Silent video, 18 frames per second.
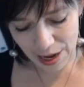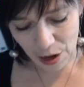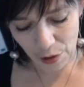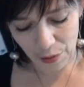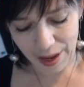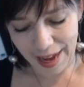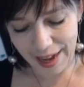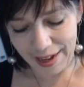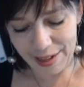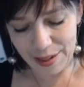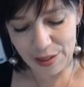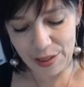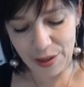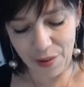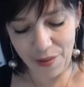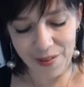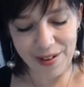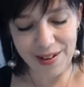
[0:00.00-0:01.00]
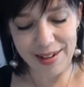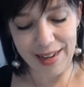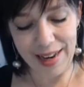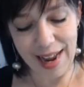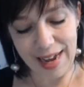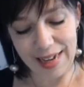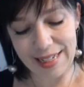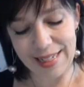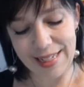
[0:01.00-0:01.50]
Okay, so
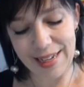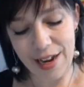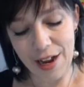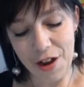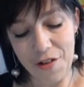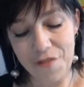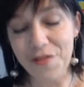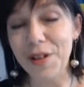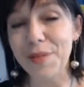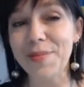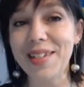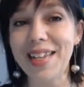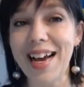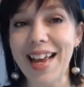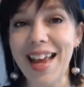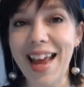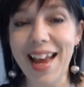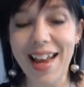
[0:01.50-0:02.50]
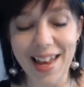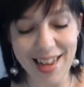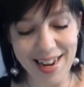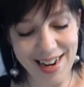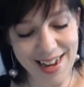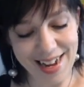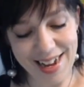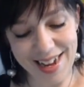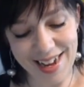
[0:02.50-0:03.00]
next from
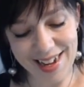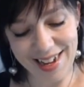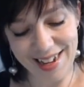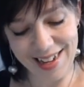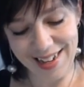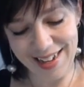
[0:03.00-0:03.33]
Diana.